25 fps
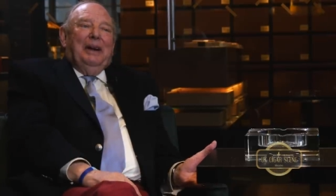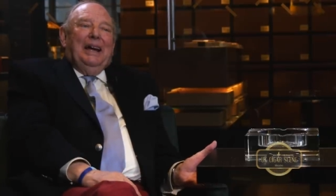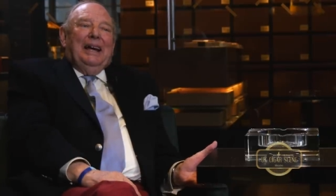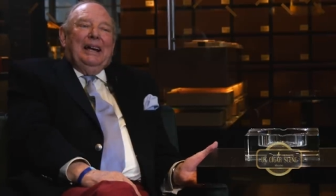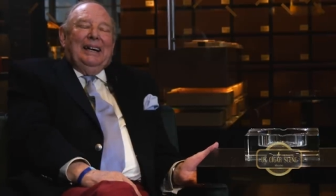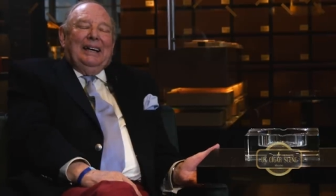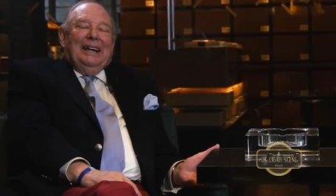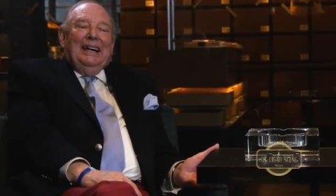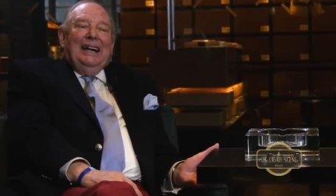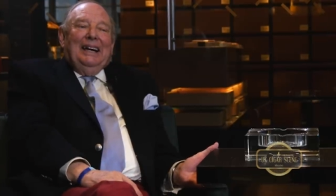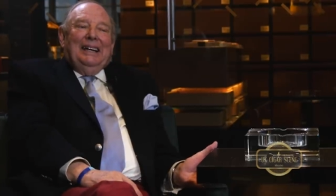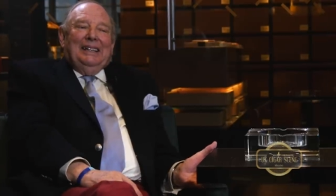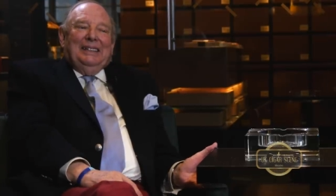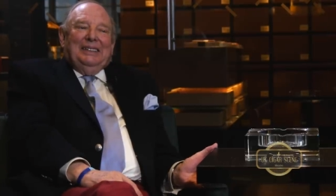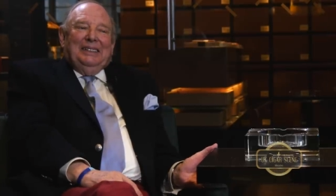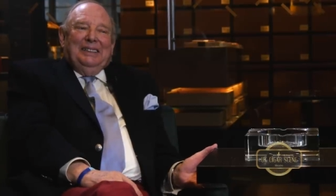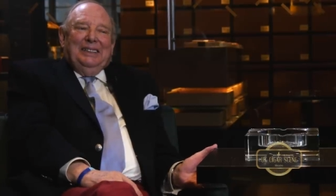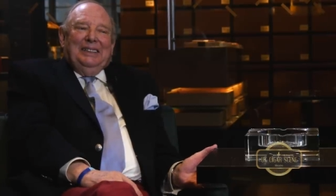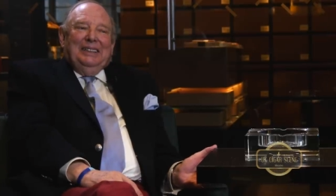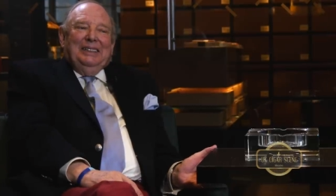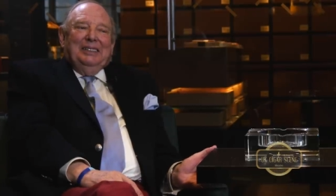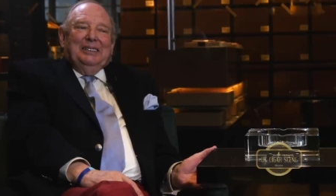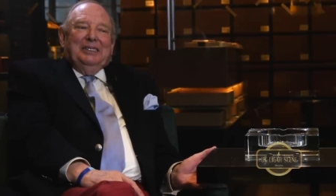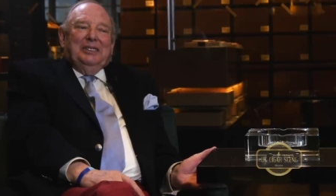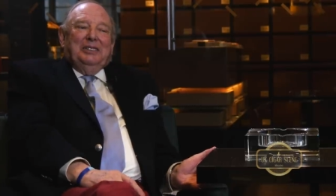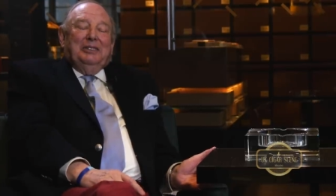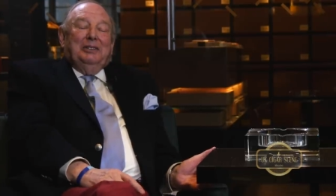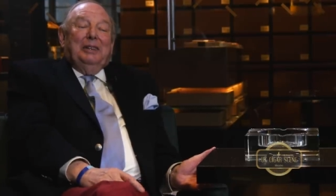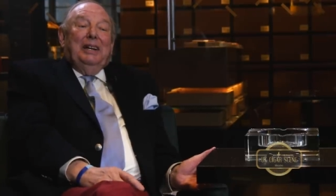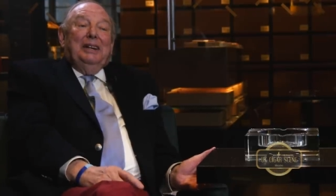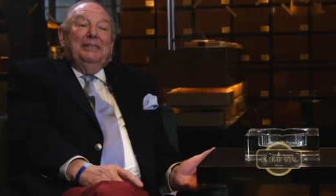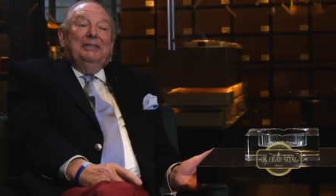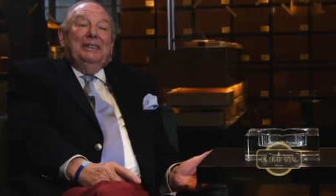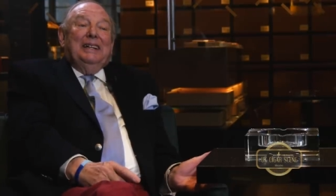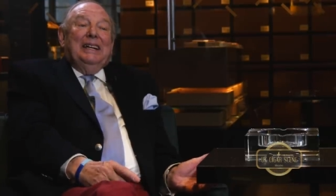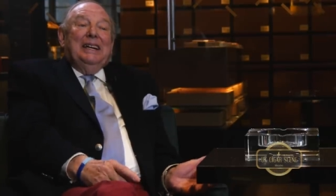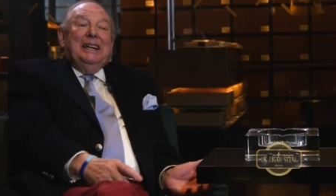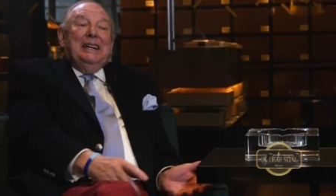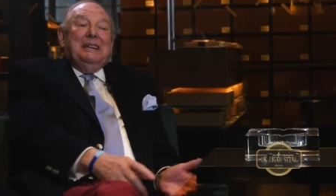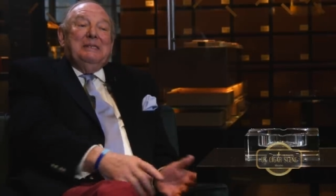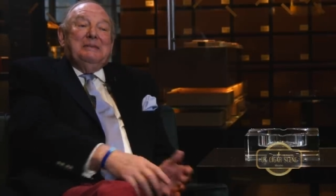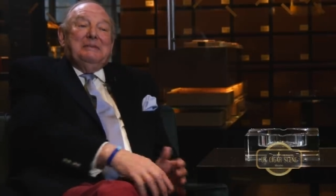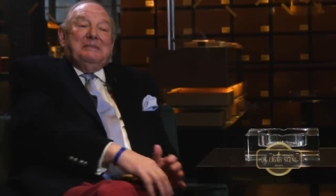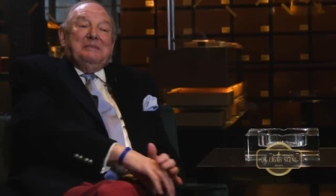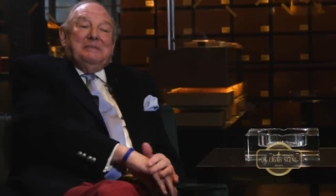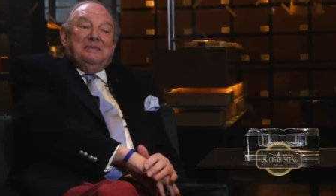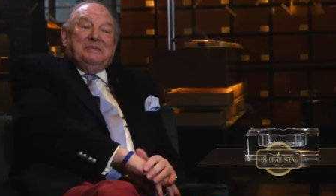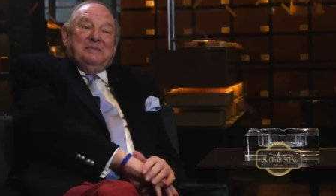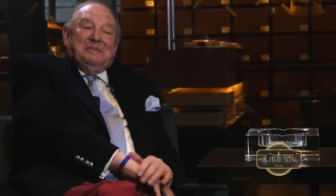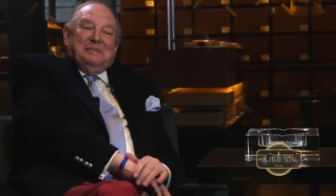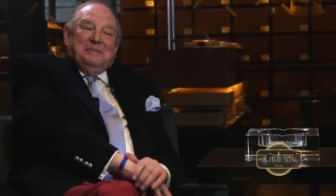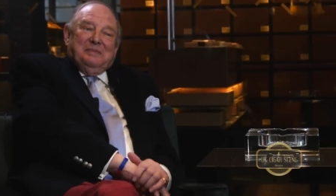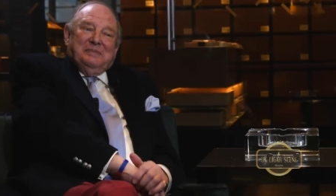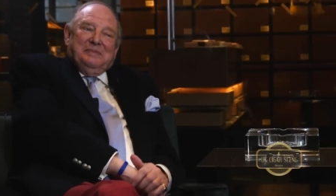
Black Cat. Yeah. Ah, Famous.